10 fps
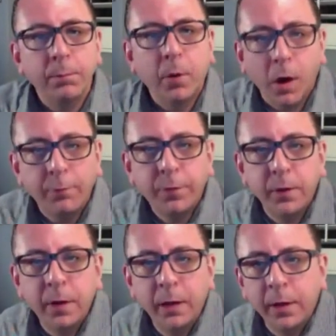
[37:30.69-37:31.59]
Mm-hmm.
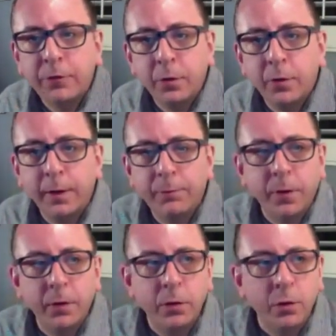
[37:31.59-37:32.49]
Often, unless you lived
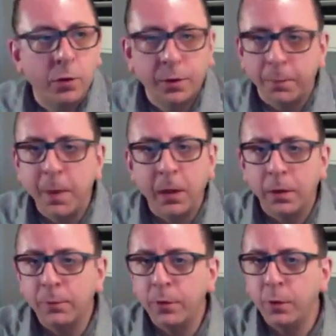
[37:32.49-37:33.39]
in New York, the middle
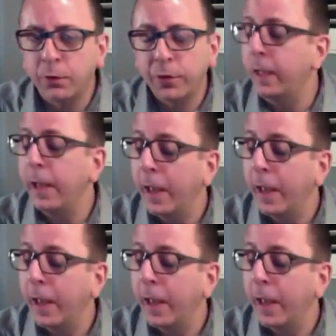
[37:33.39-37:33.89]
of New York City,